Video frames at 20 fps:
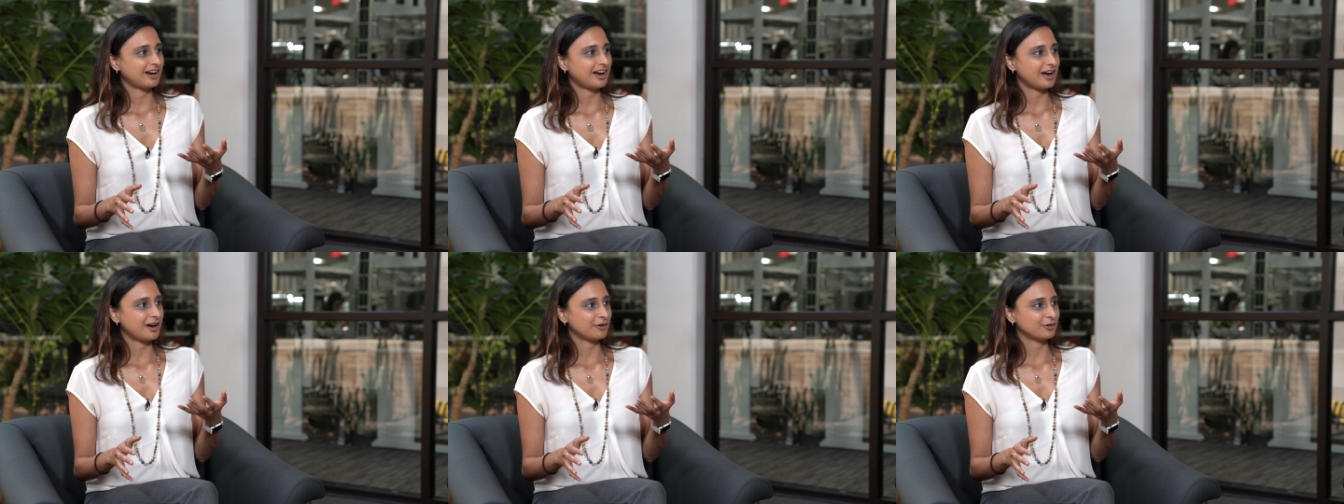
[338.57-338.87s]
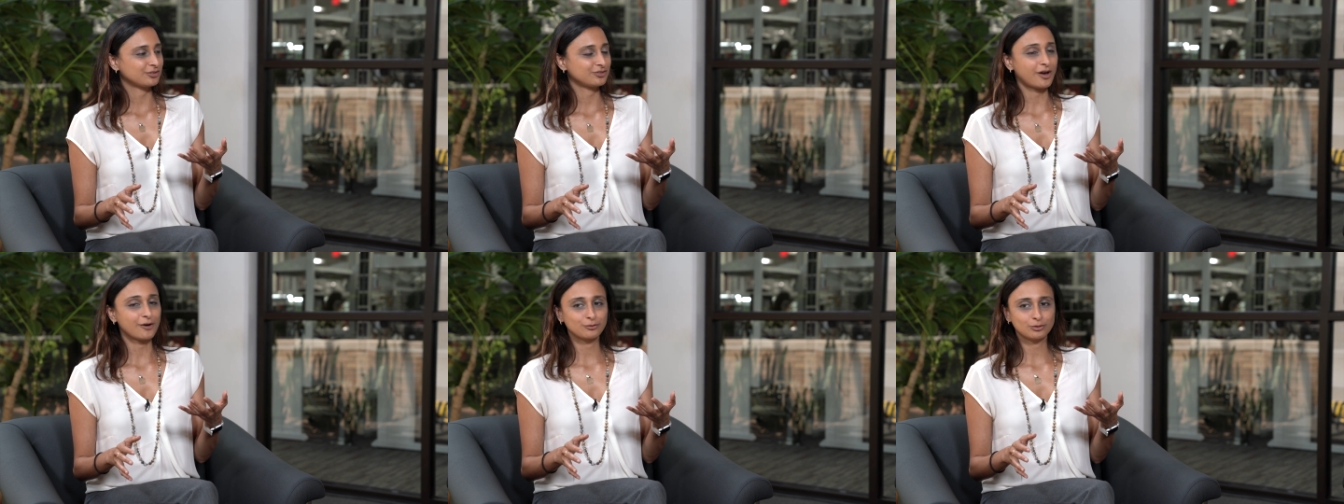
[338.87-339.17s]

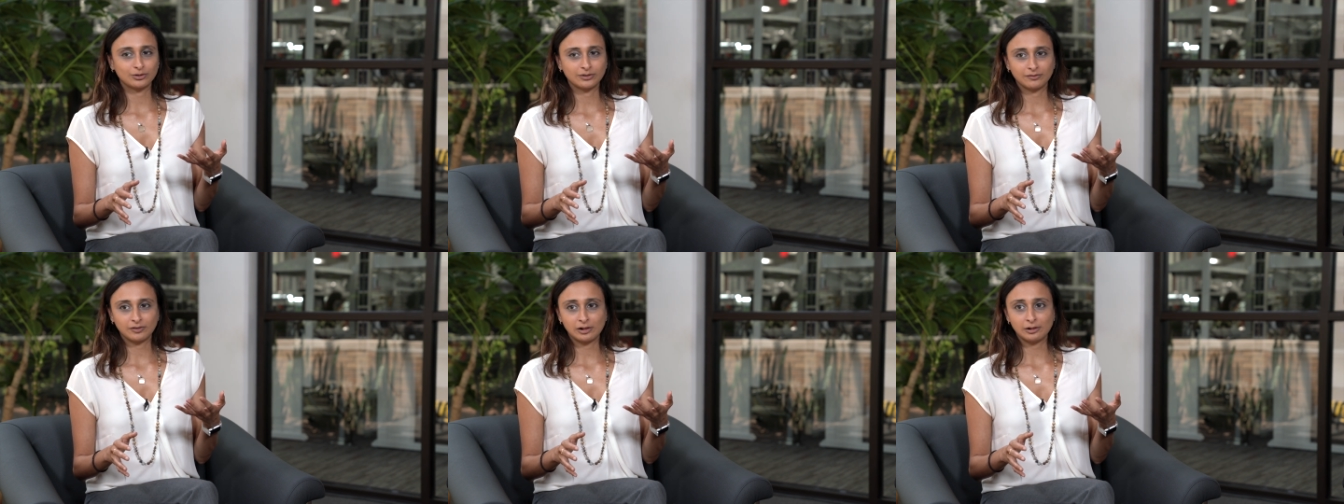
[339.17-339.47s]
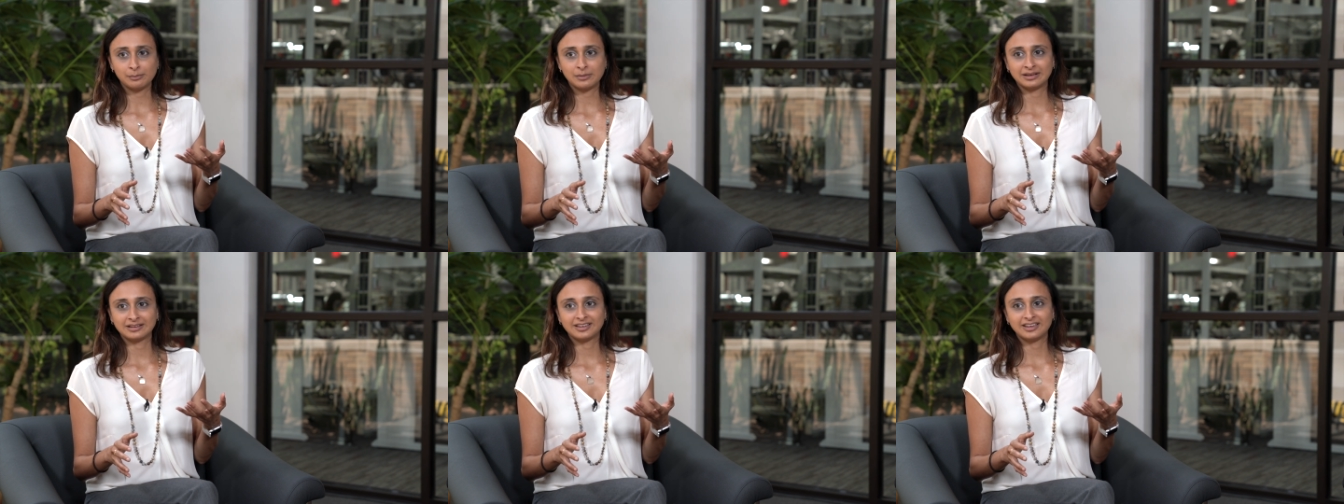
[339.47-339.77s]
our software
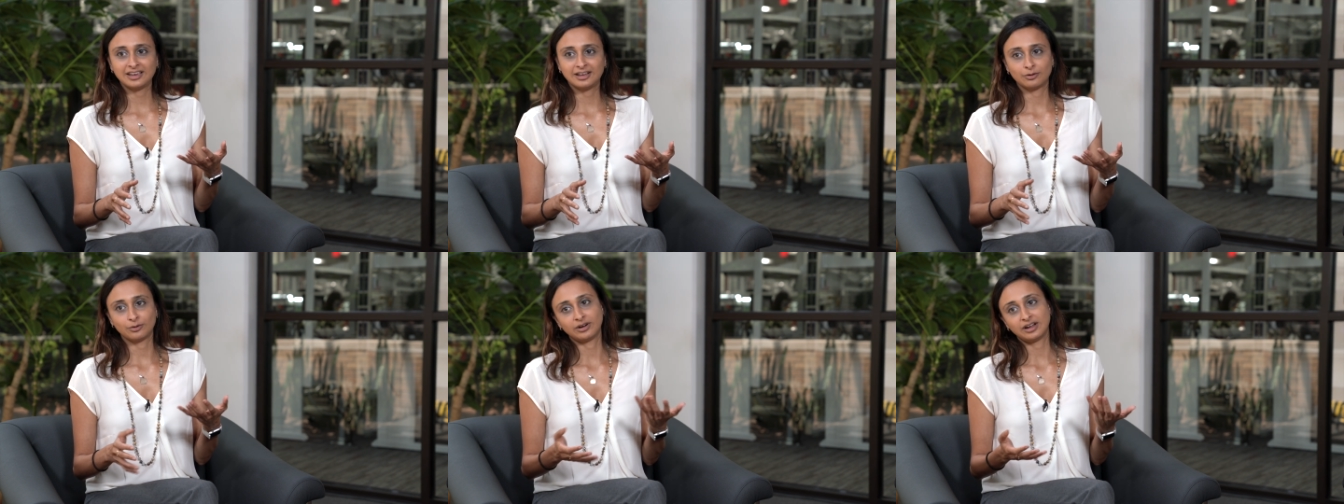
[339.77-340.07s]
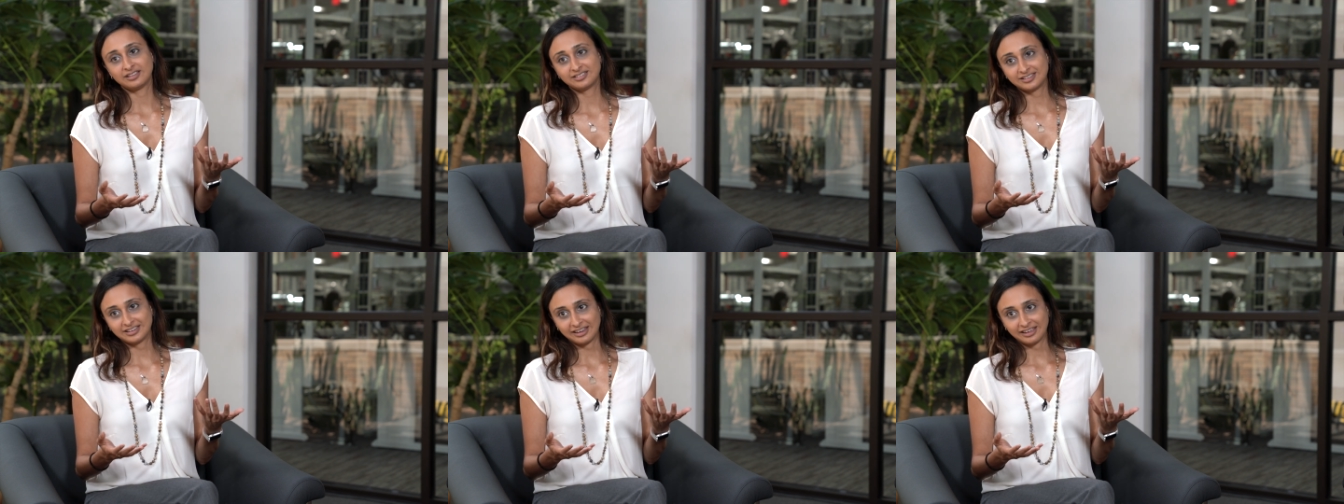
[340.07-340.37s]
development kit, or
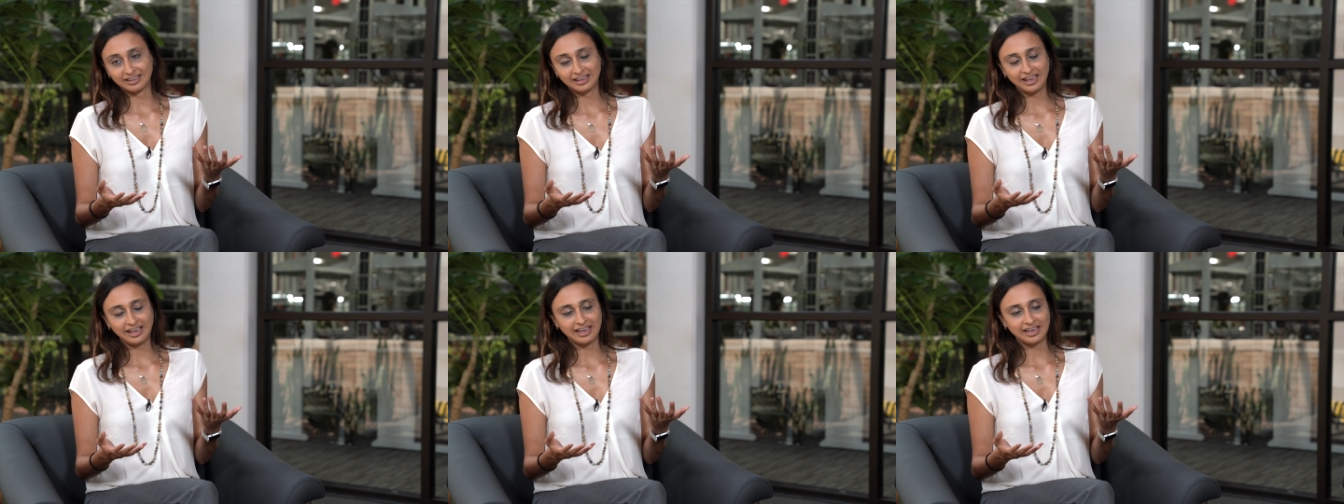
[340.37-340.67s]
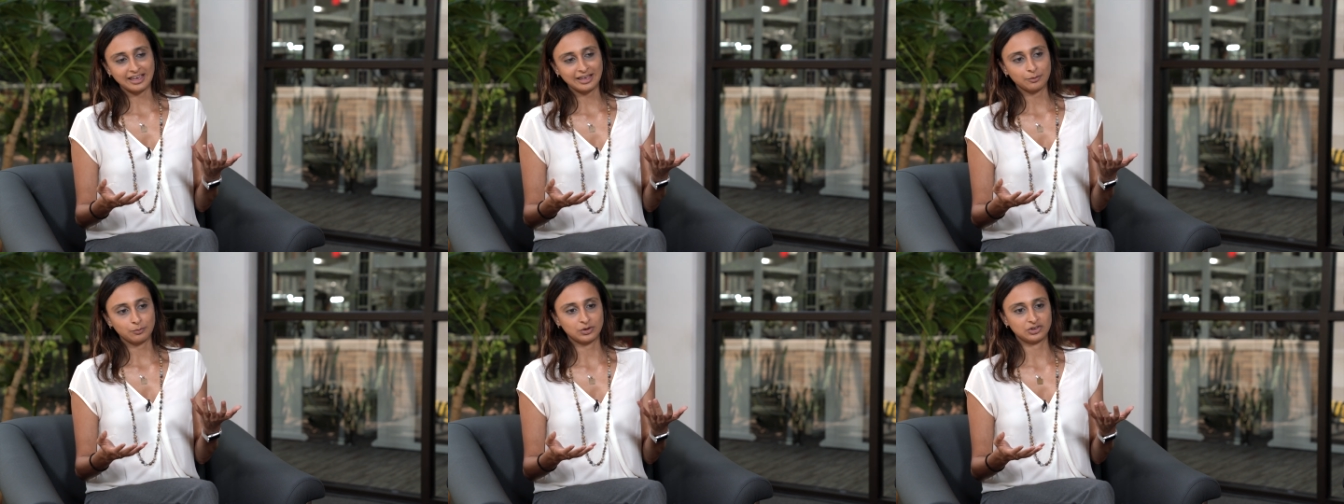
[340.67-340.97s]
S D
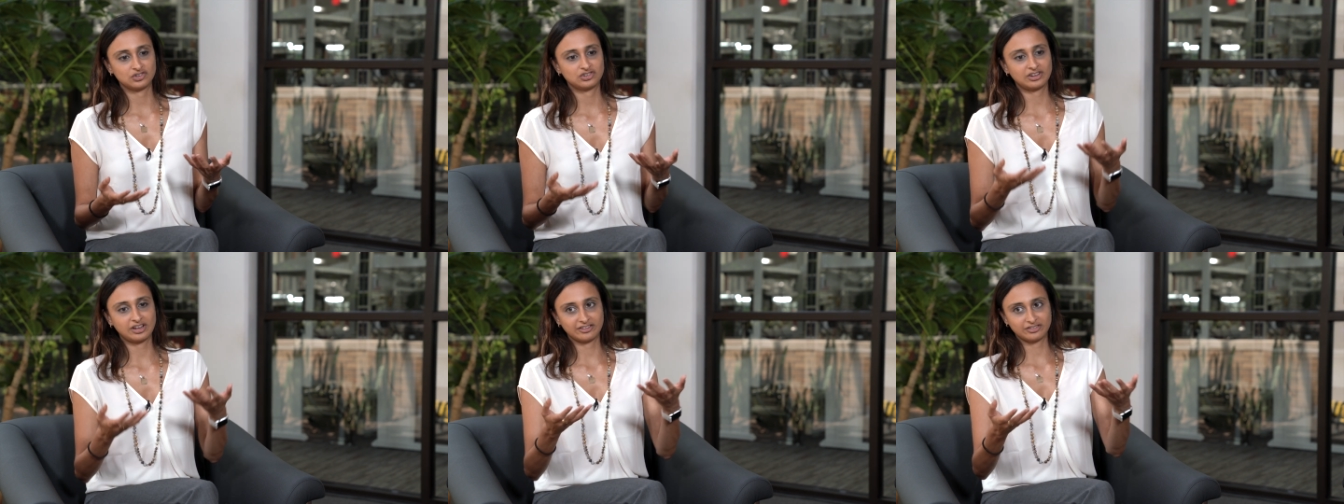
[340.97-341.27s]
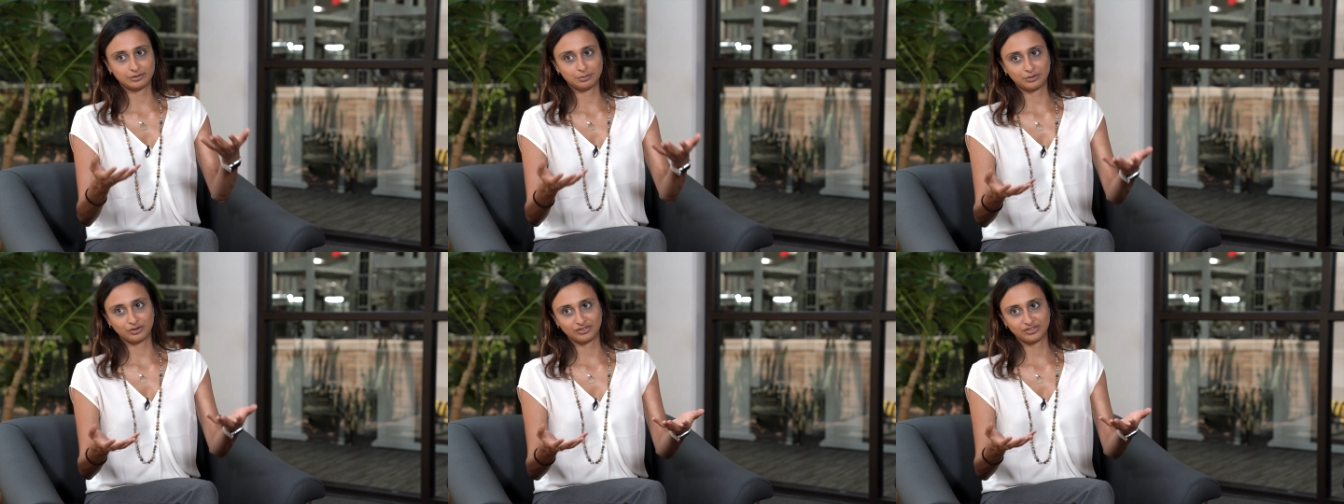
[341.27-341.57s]
K, which
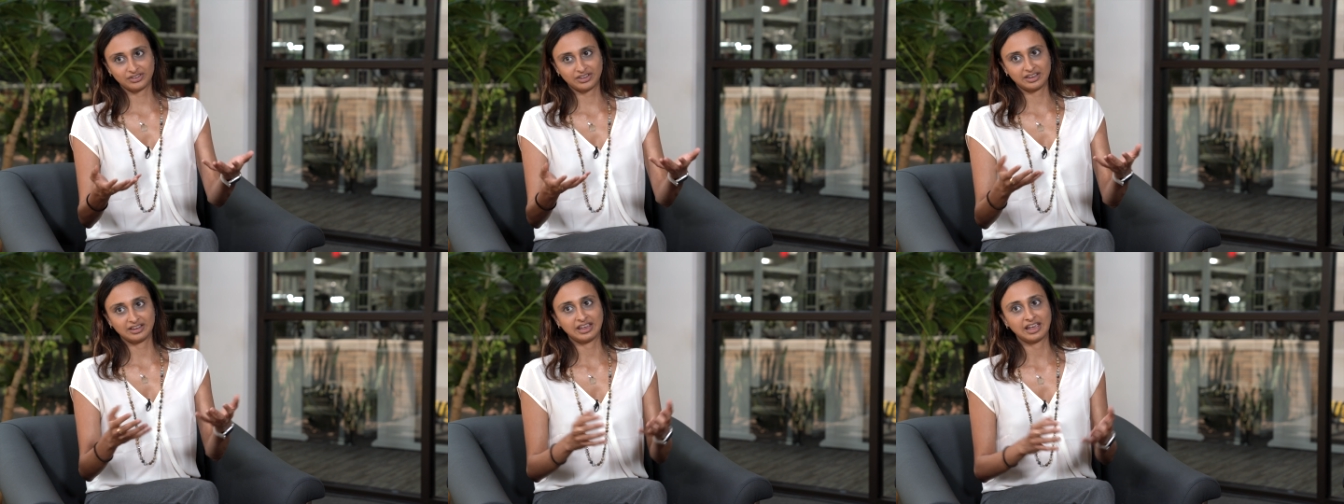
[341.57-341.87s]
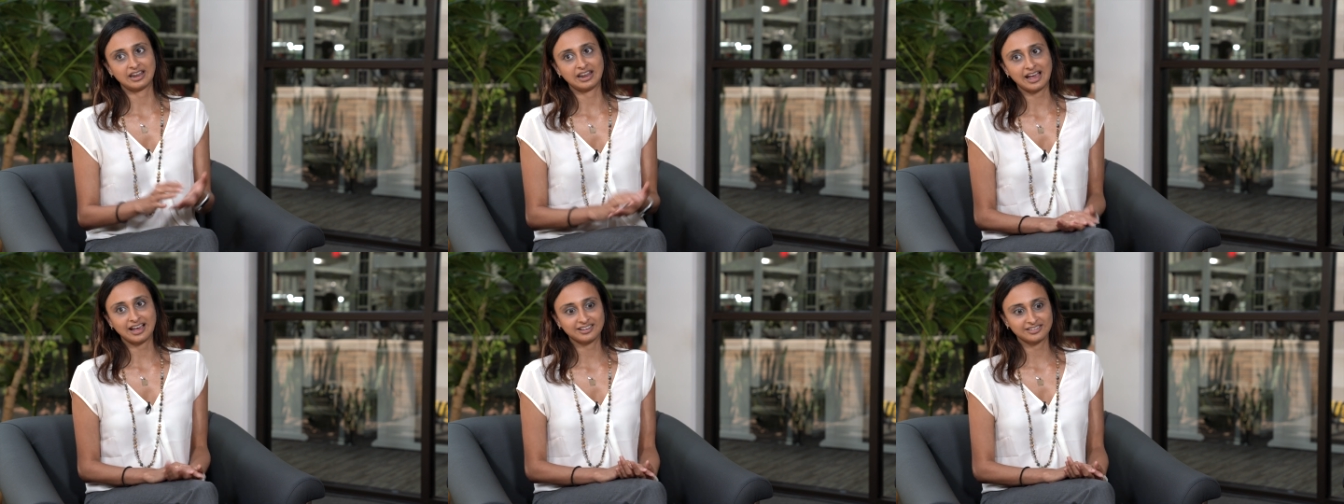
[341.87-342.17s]
customers can
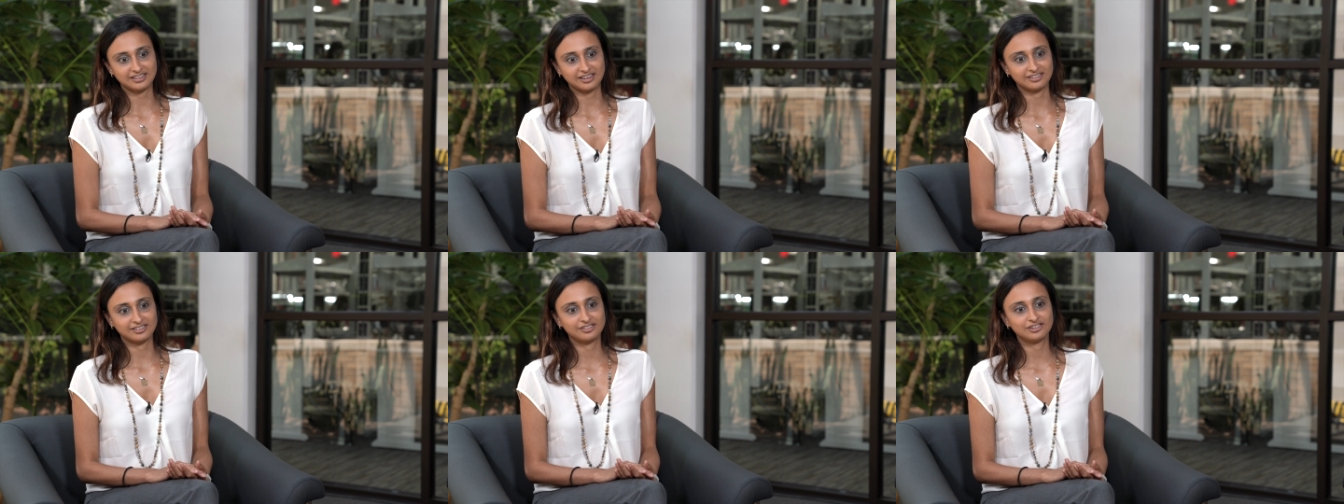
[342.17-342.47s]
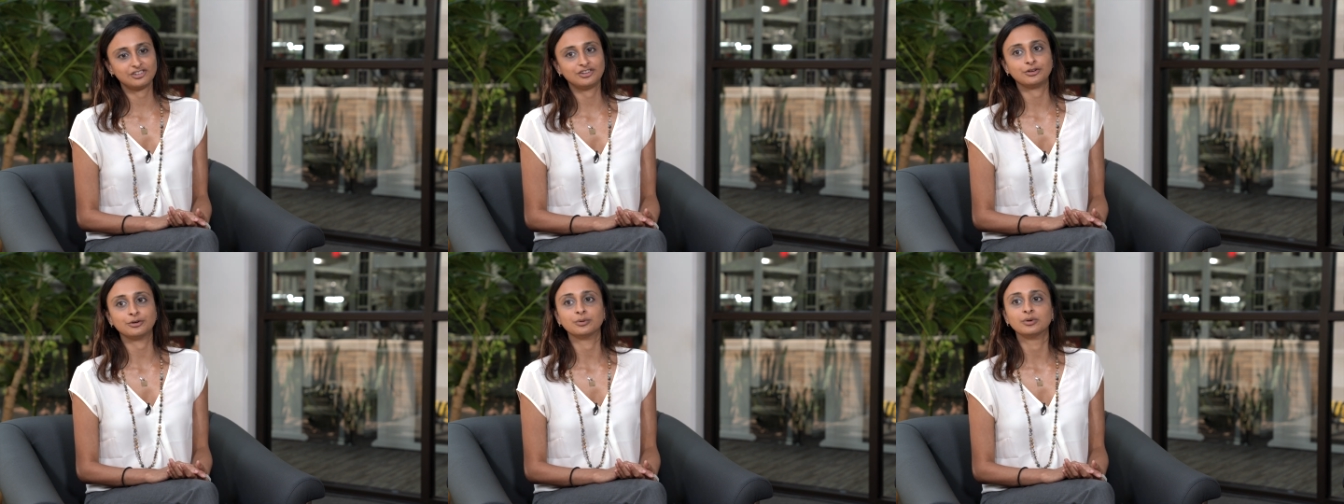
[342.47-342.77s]
get access
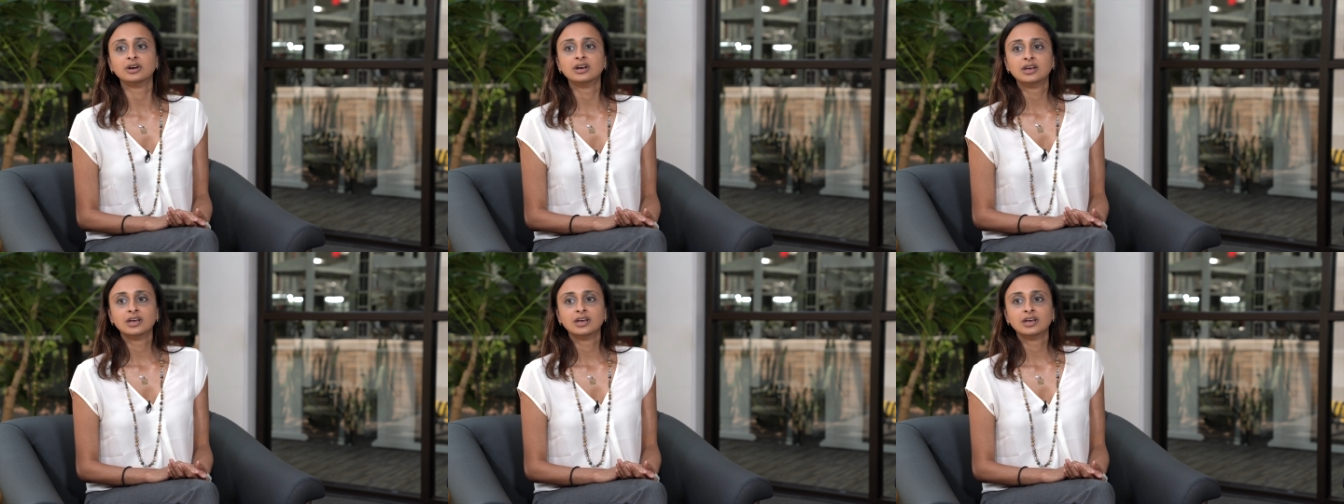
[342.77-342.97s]
to.